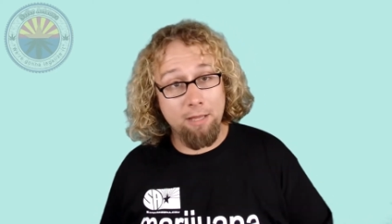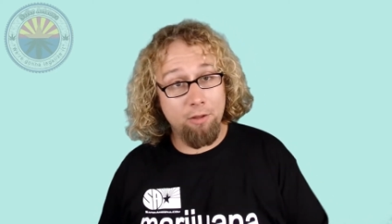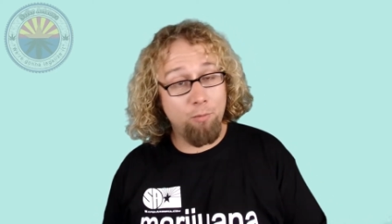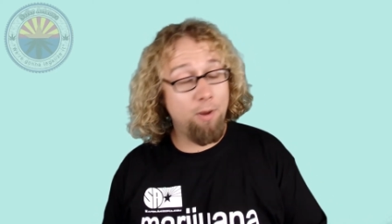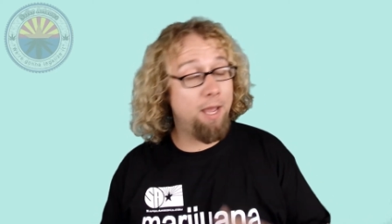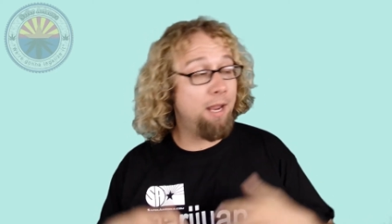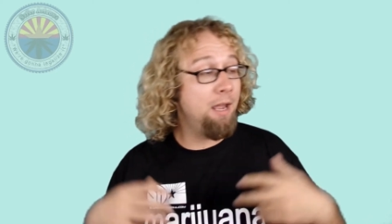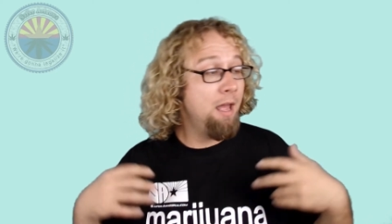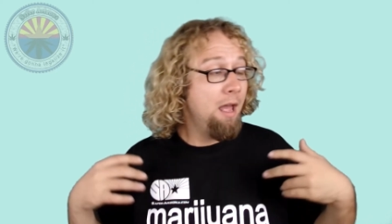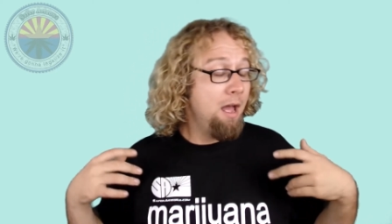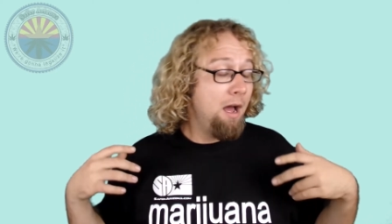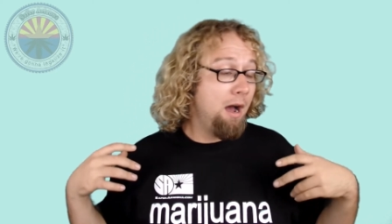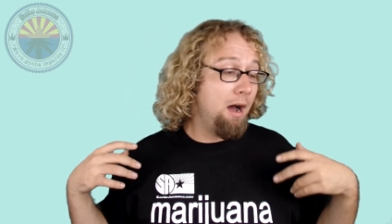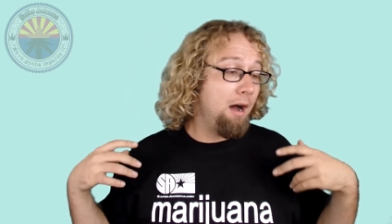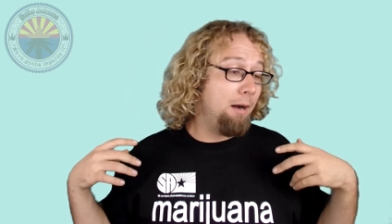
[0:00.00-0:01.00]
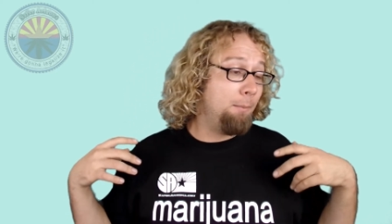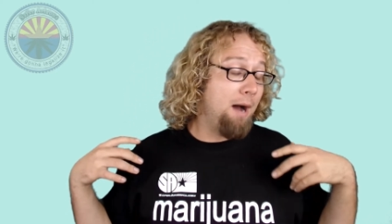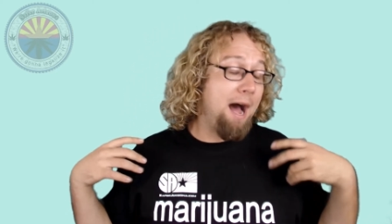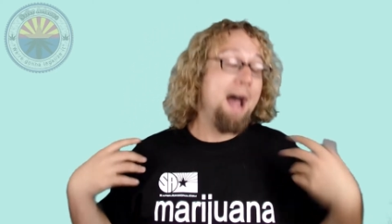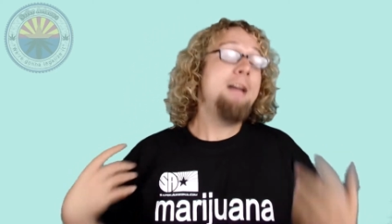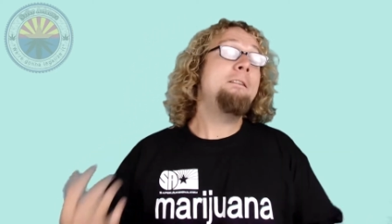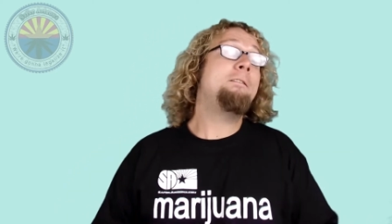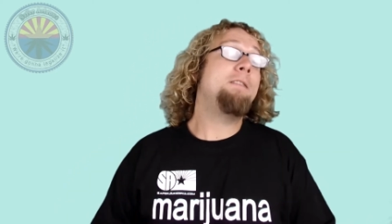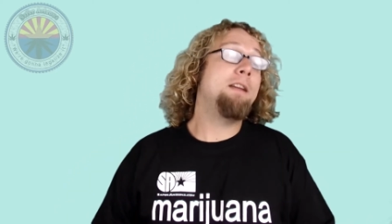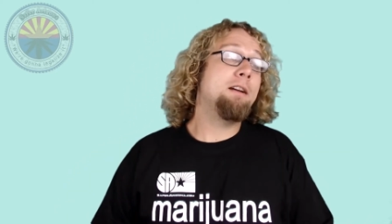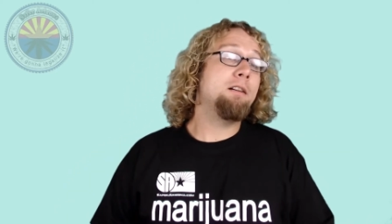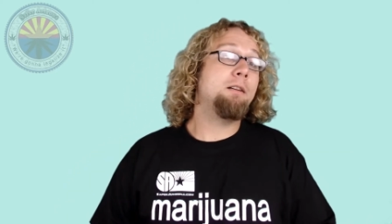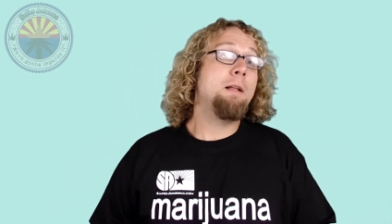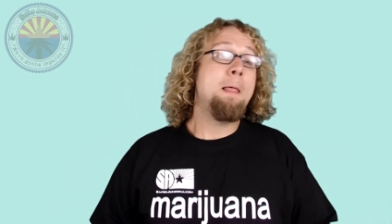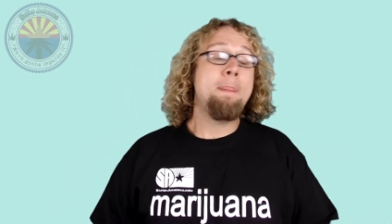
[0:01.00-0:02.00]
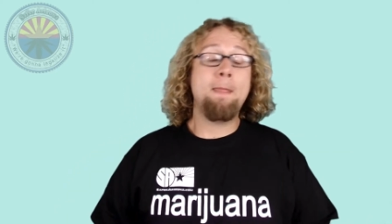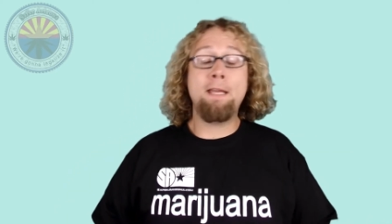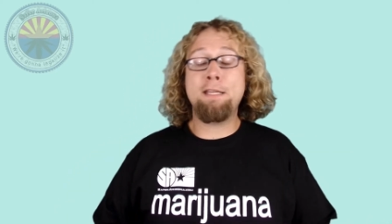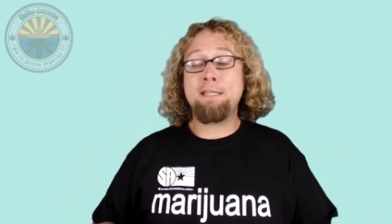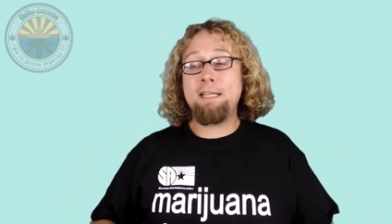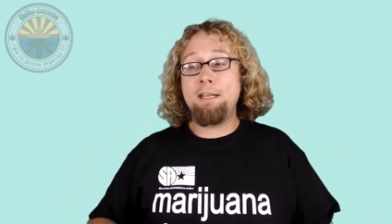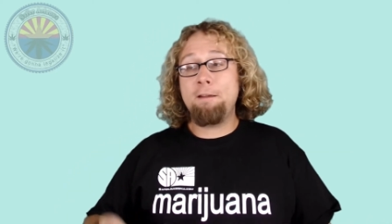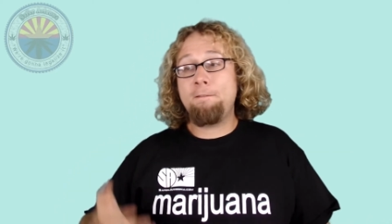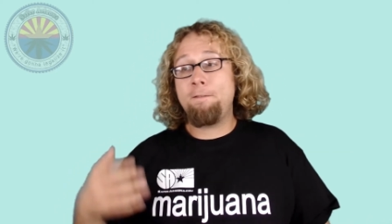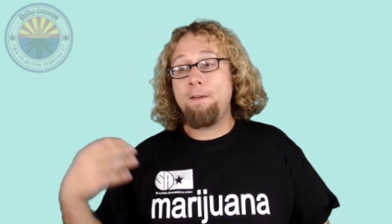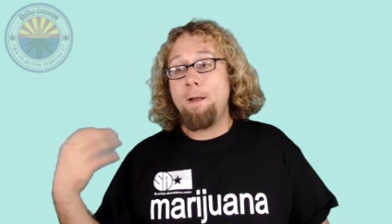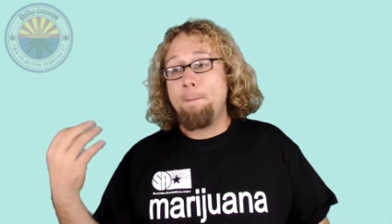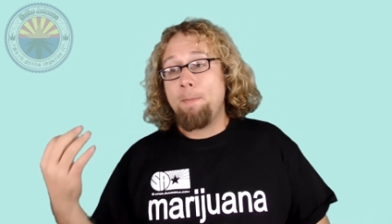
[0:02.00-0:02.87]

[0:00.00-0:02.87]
The way um, I feel is if,